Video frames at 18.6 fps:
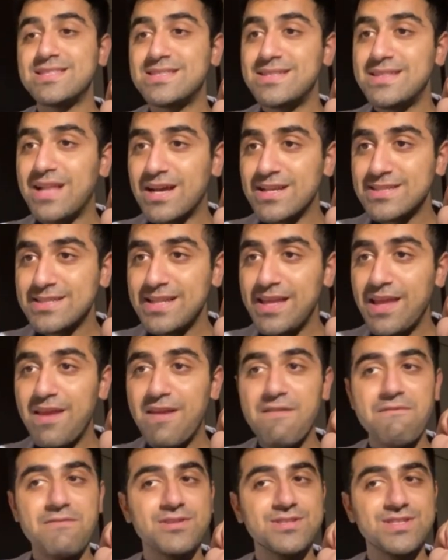Lastly,
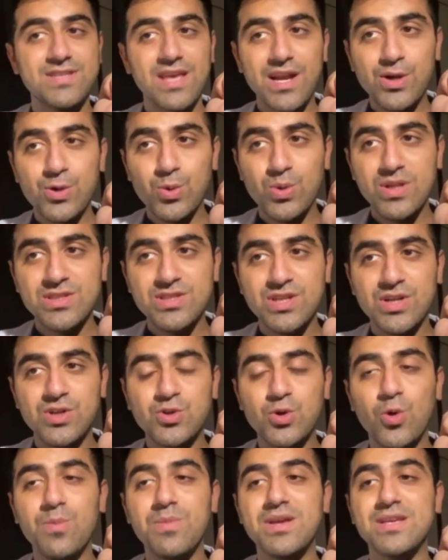serotonin
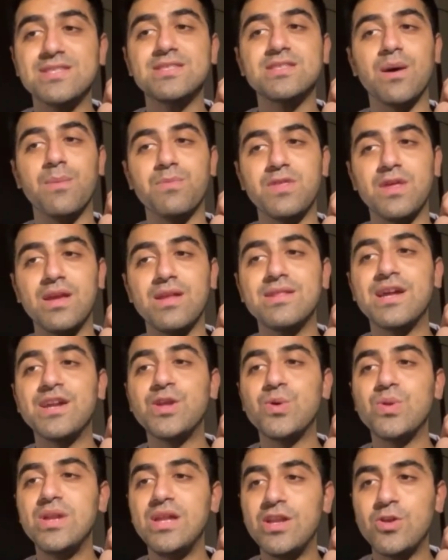syndrome is something that
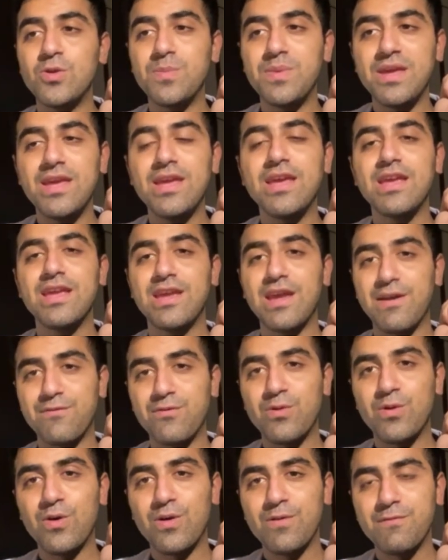you need to be
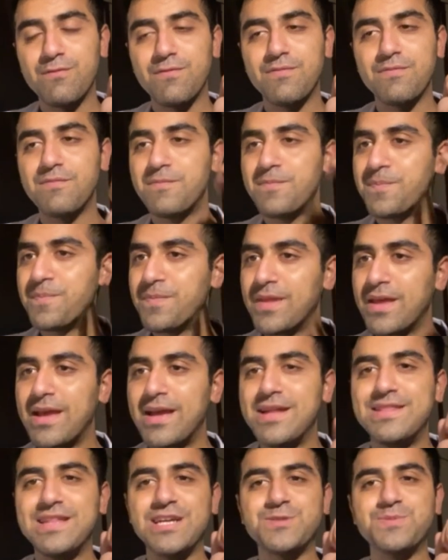careful of.
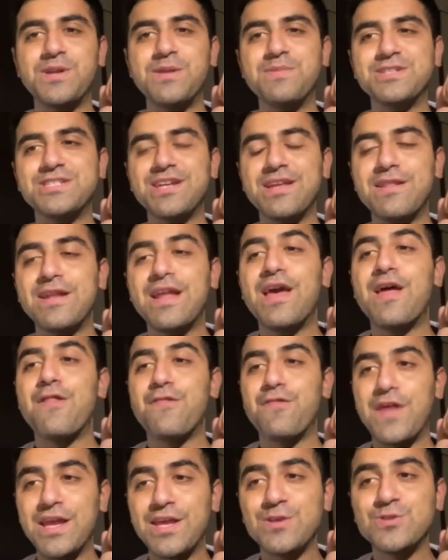That's pretty much it.
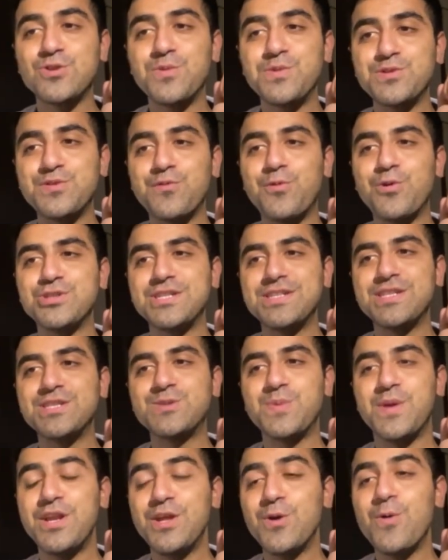Thank you so much for watching this
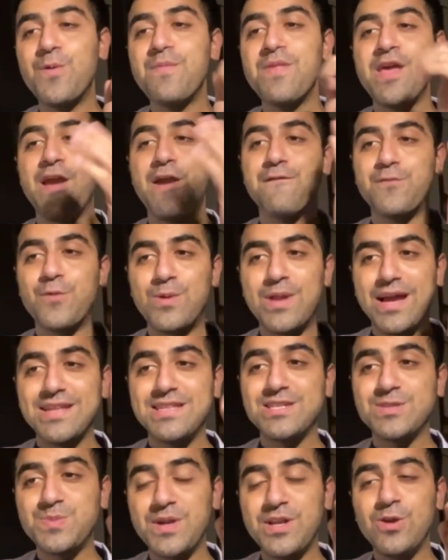video. If you like
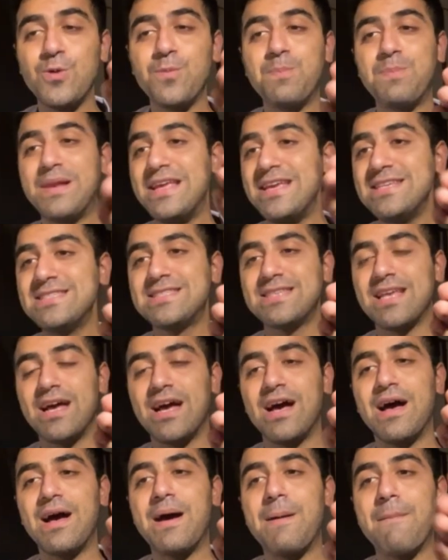this video, please
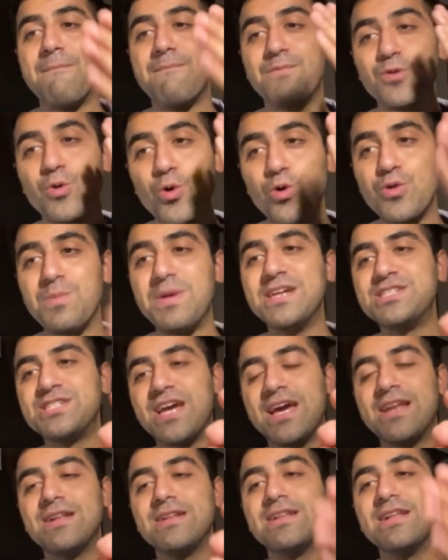go to my
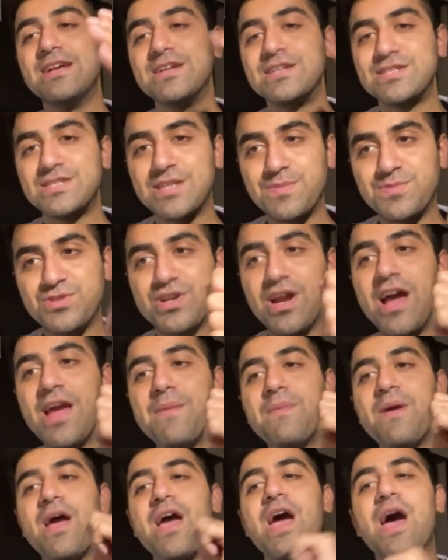channel,
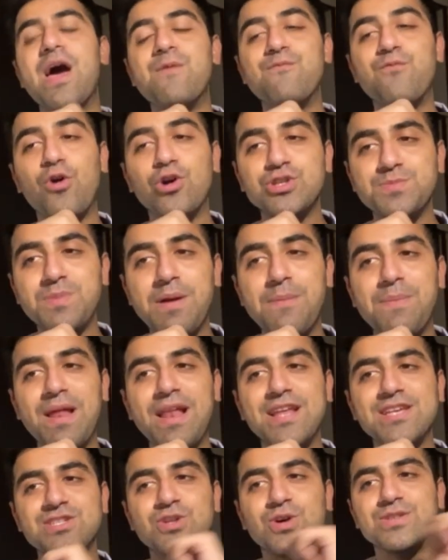subscribe, and watch my
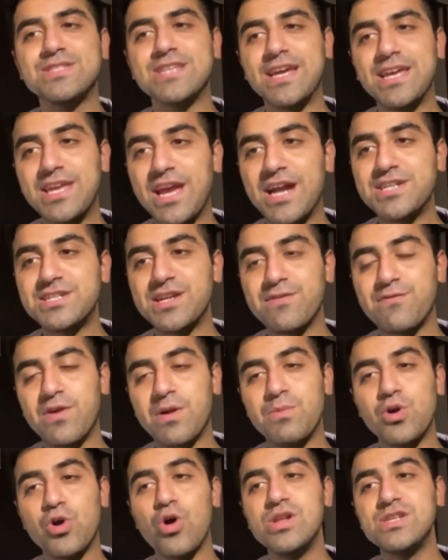playlist on psychiatric
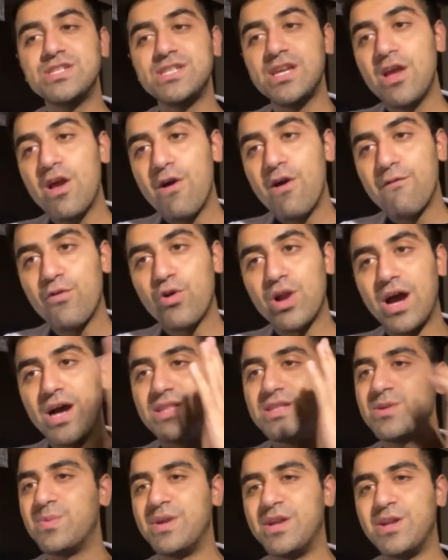pharmacology for
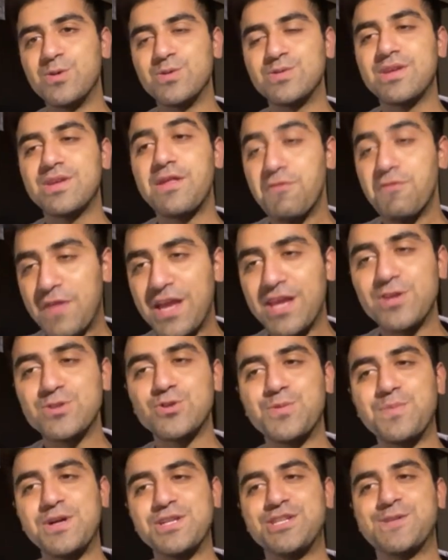other videos. Thank you
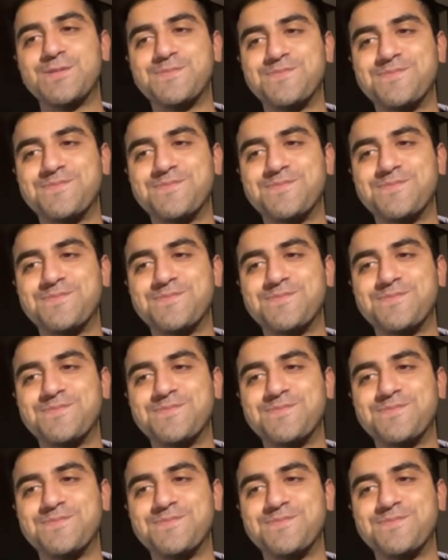so much.